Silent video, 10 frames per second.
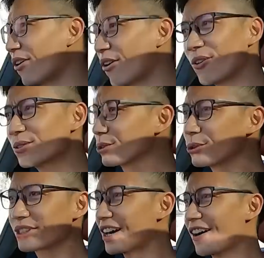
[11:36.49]
All
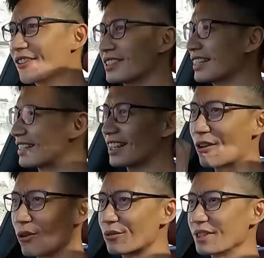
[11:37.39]
good cars in their
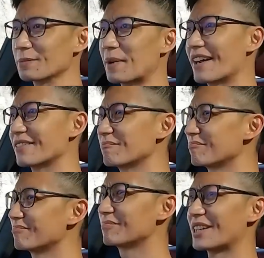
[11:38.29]
own respect,
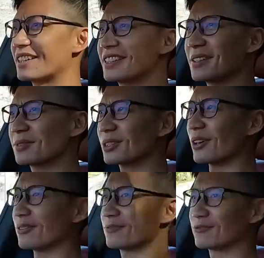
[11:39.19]
but in terms
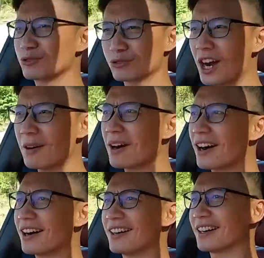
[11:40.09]
of
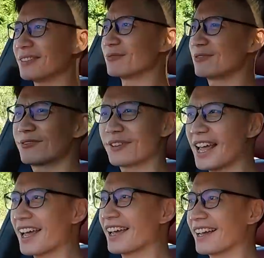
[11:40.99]
drama and
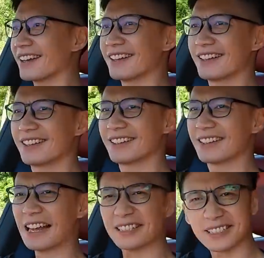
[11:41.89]
flair,
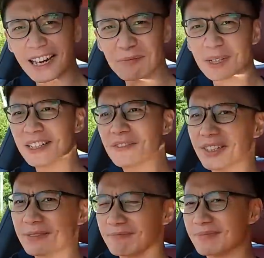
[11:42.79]
excitement
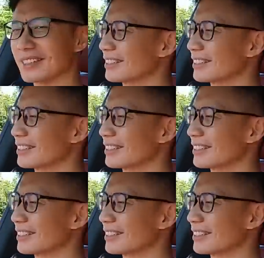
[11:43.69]
even,